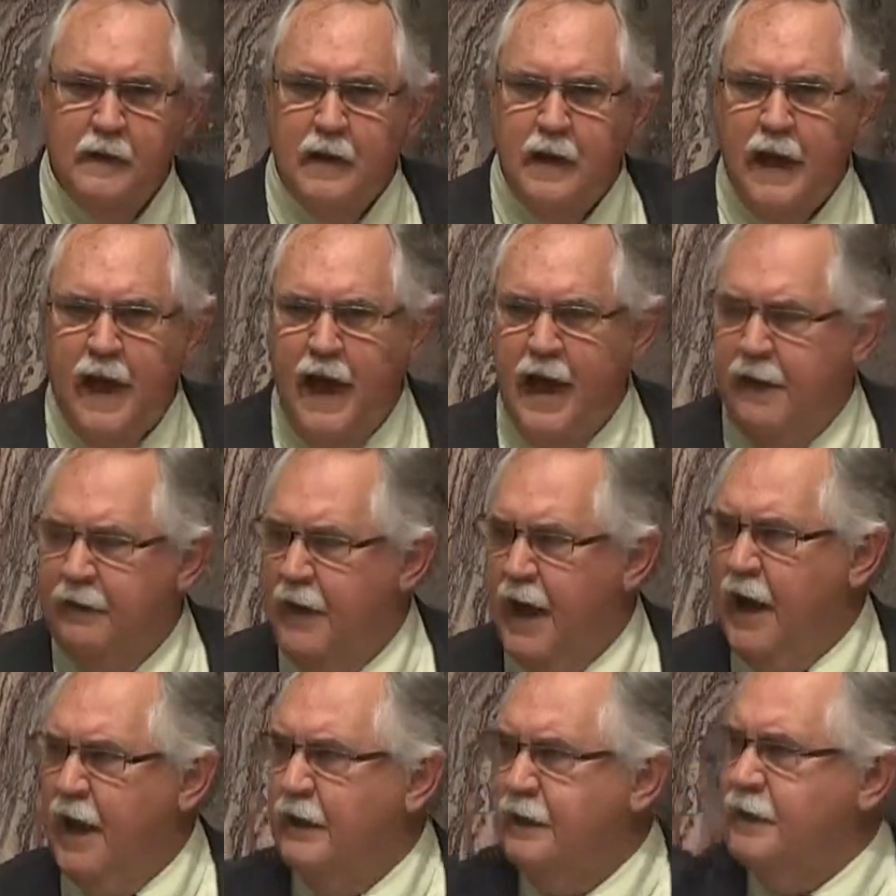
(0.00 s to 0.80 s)
and
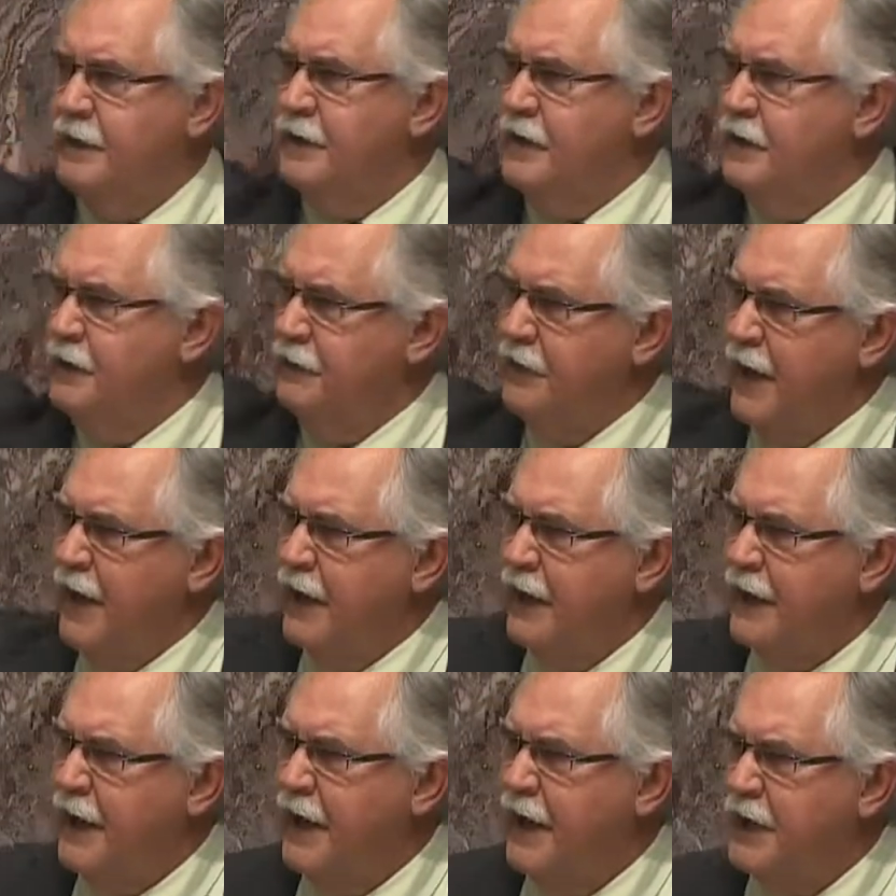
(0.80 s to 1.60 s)
that they
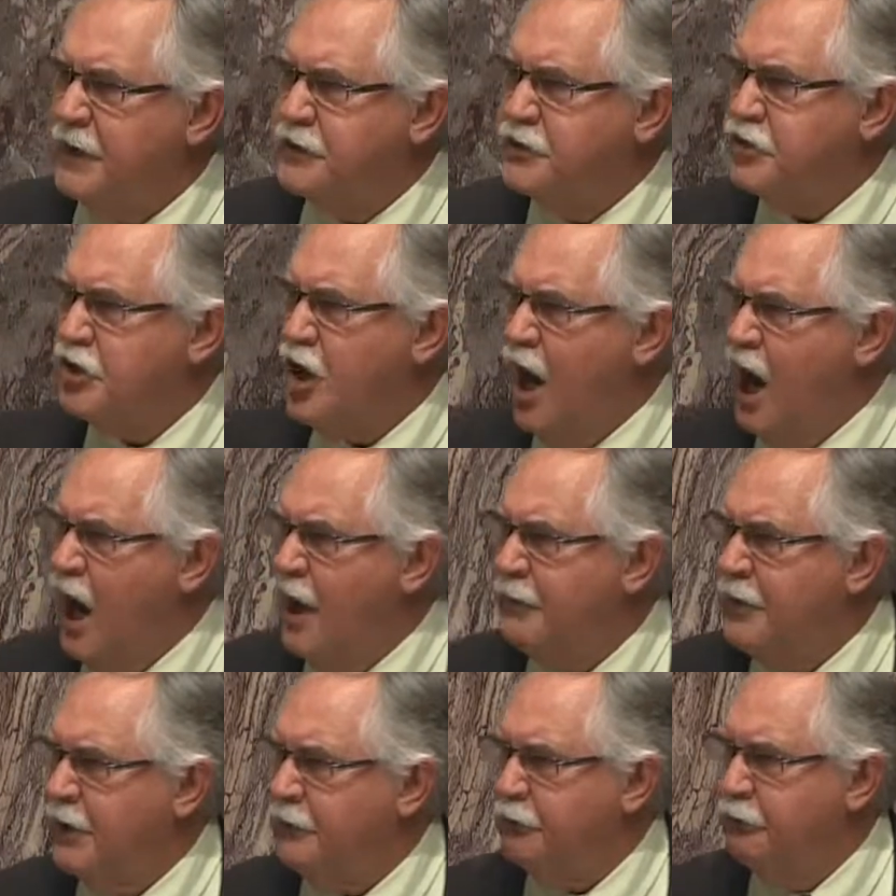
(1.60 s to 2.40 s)
get a
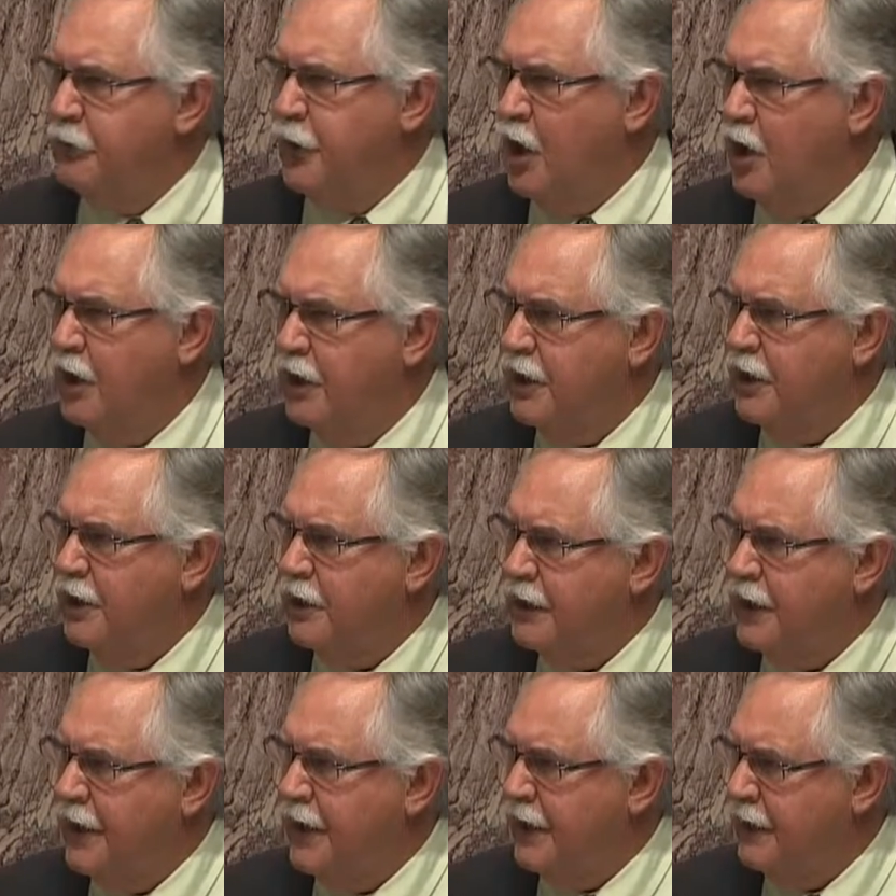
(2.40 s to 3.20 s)
job at Burger
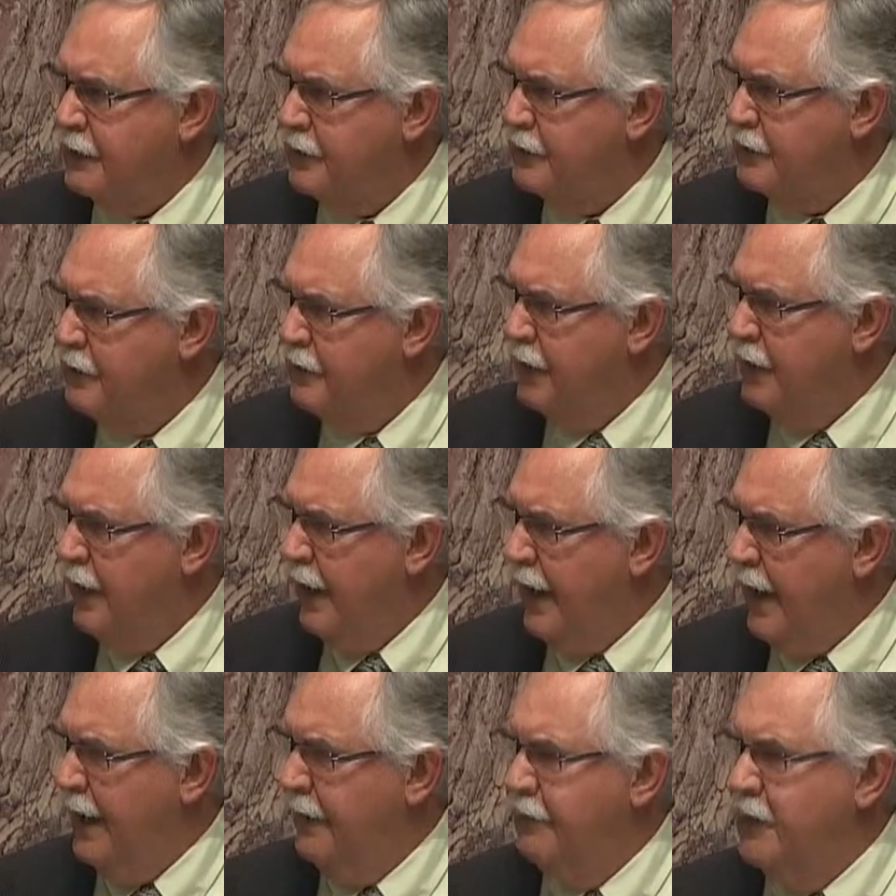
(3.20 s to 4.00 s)
King,
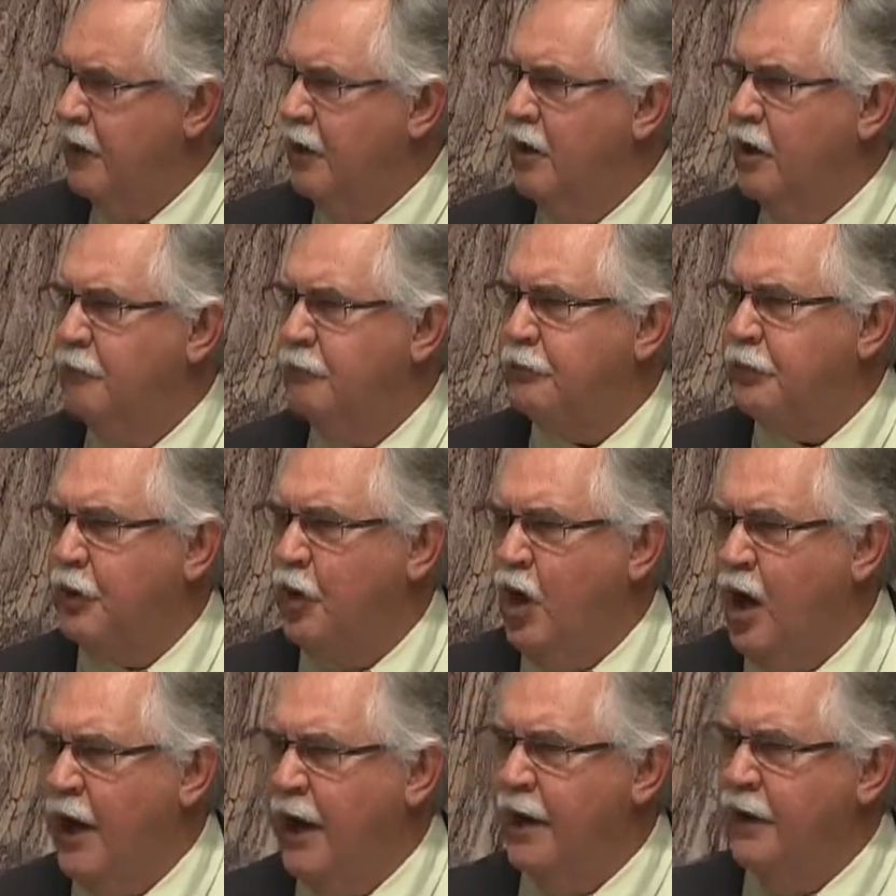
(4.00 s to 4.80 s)
and their
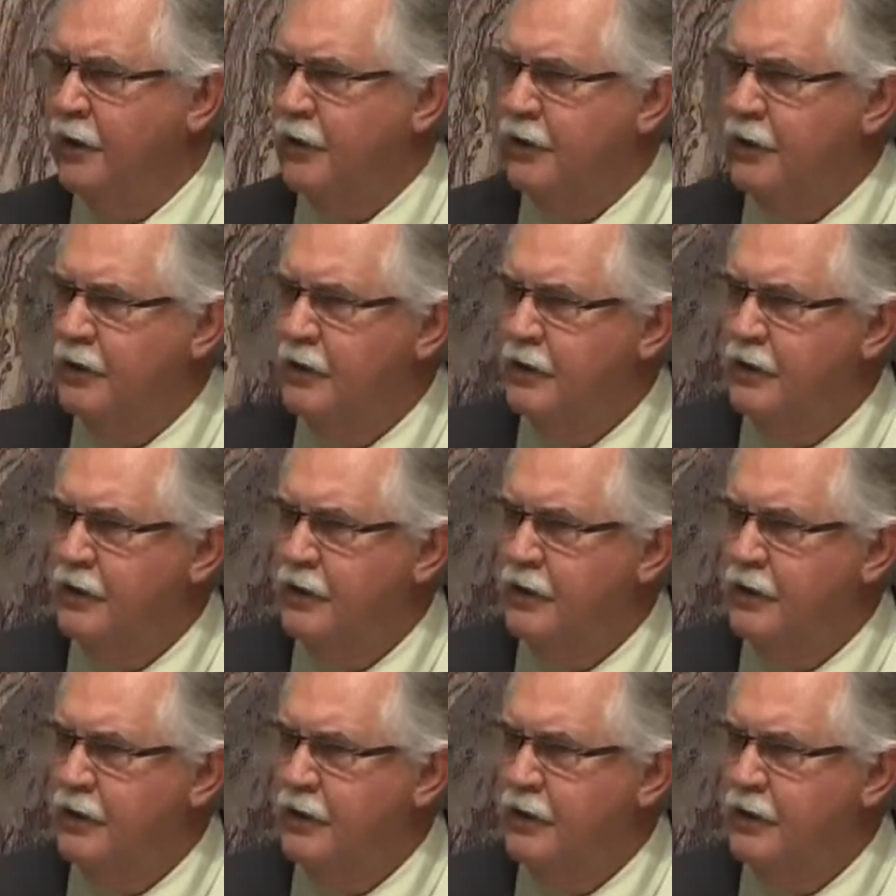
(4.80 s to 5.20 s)
employer,